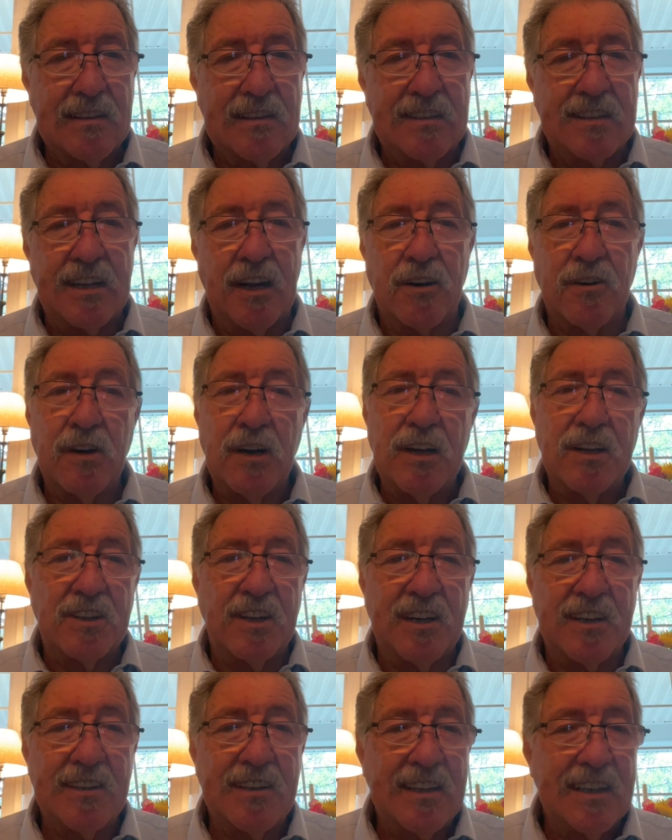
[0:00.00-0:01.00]
You
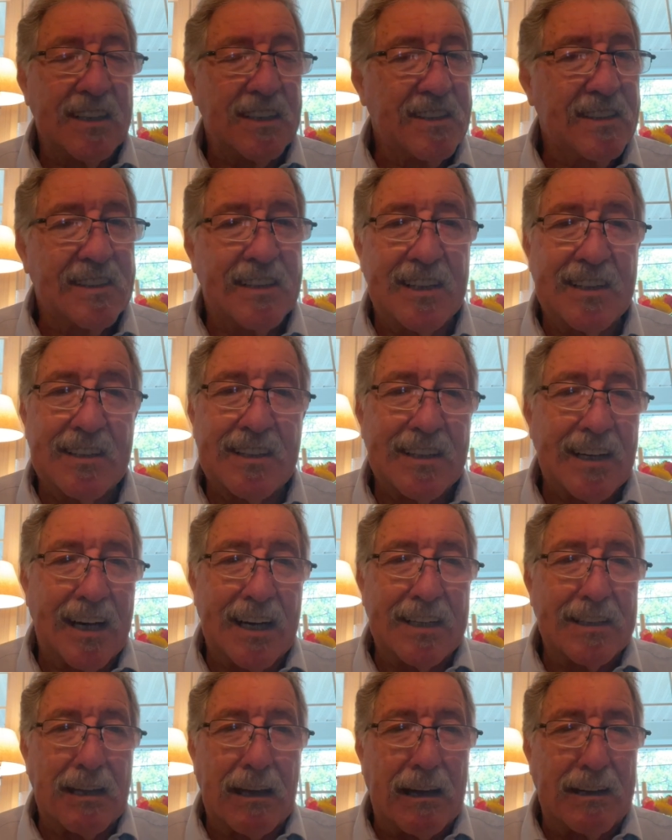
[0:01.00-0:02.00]

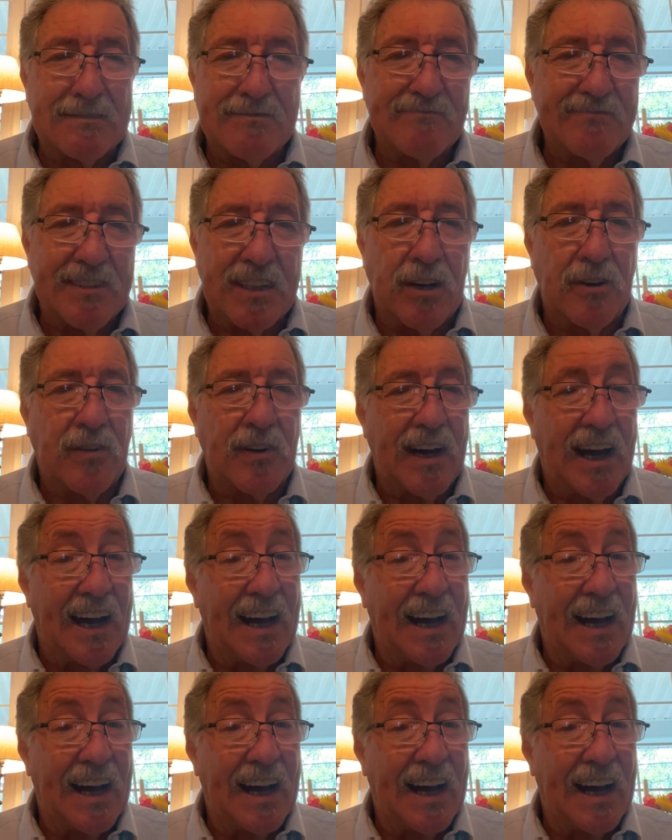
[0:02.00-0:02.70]
know,